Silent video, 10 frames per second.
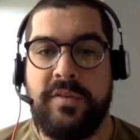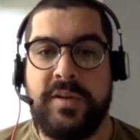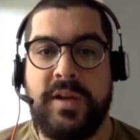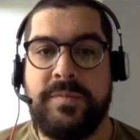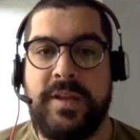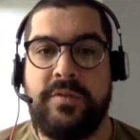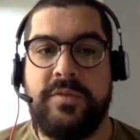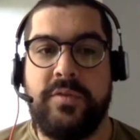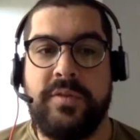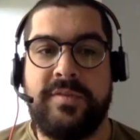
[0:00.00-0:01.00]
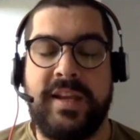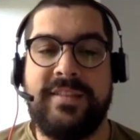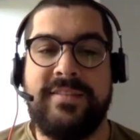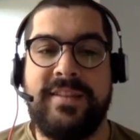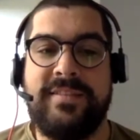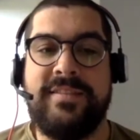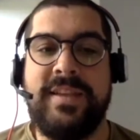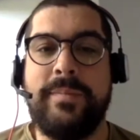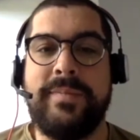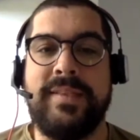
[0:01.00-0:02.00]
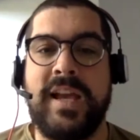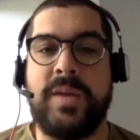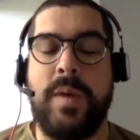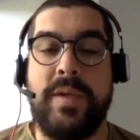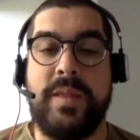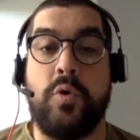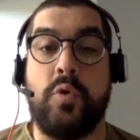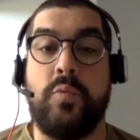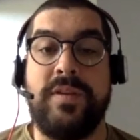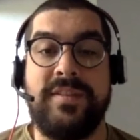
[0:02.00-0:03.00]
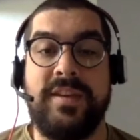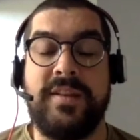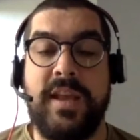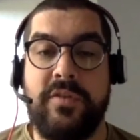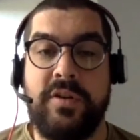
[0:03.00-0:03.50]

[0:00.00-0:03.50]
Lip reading: It comes down to. It's like it seems like it might be the more risky endeavor.